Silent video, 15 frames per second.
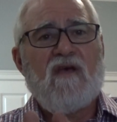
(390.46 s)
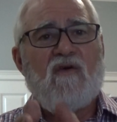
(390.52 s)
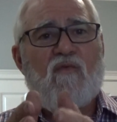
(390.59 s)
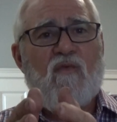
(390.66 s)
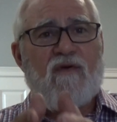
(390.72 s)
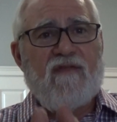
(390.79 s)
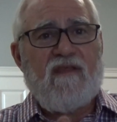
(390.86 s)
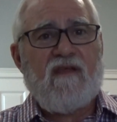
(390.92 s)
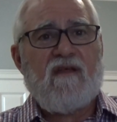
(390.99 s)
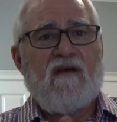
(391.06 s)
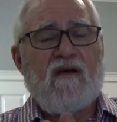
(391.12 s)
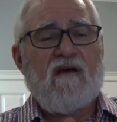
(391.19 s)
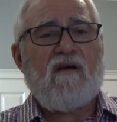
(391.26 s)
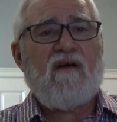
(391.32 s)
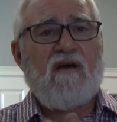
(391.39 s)
with it,
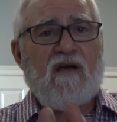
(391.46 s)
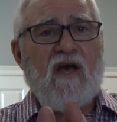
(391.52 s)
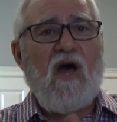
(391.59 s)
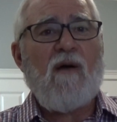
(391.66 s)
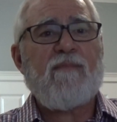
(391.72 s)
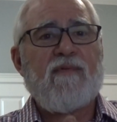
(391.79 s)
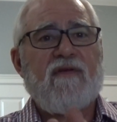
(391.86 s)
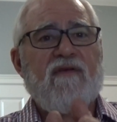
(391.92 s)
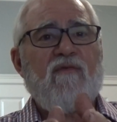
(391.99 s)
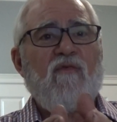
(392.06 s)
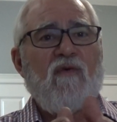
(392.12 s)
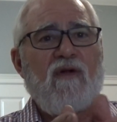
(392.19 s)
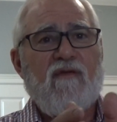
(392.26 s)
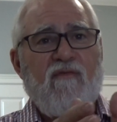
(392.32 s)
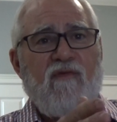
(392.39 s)

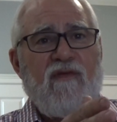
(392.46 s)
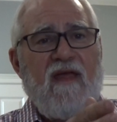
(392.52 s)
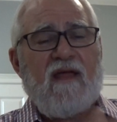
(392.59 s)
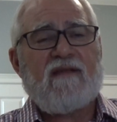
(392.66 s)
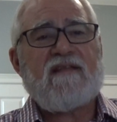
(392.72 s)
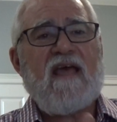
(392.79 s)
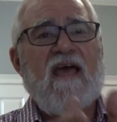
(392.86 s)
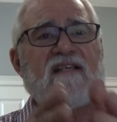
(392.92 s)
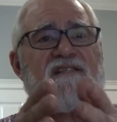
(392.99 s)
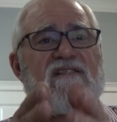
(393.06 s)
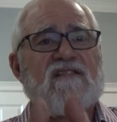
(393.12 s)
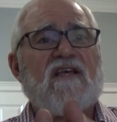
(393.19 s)
what that task is